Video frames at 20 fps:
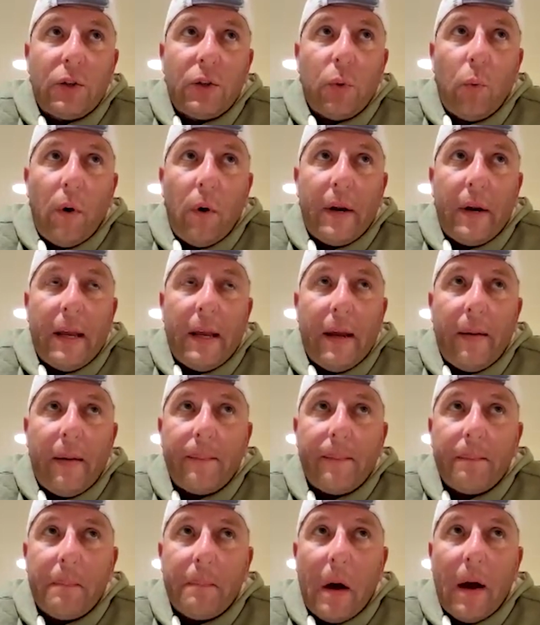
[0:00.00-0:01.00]
to 20,
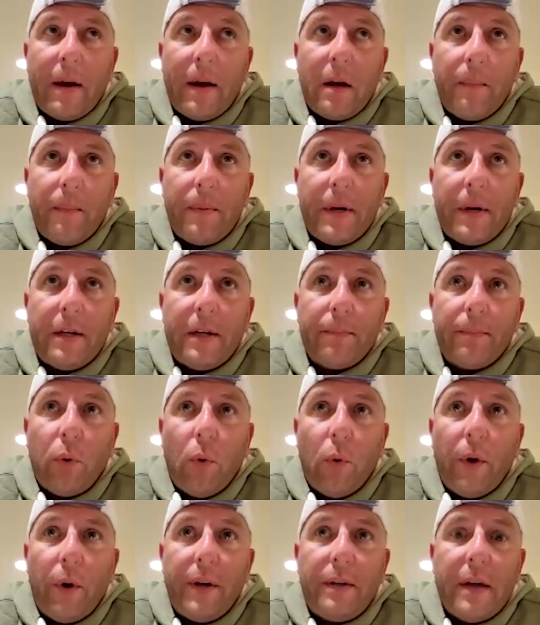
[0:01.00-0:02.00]
my company
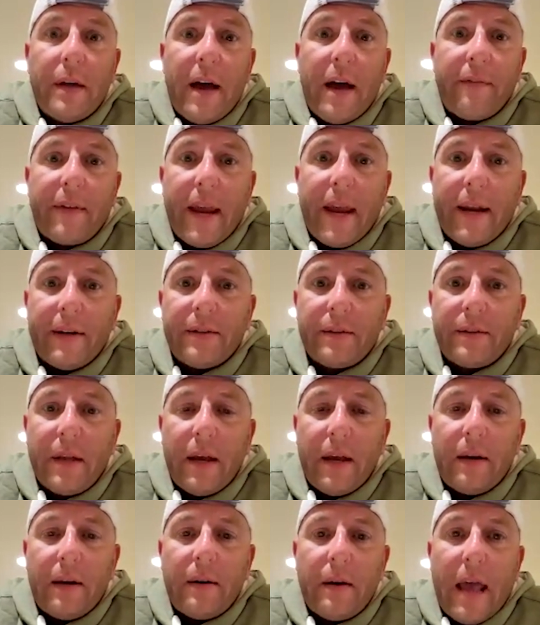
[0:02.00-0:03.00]
deployed to
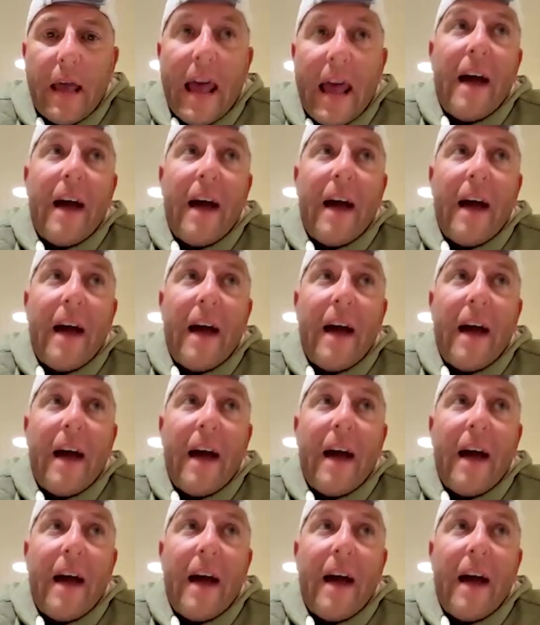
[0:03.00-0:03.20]
Afghanistan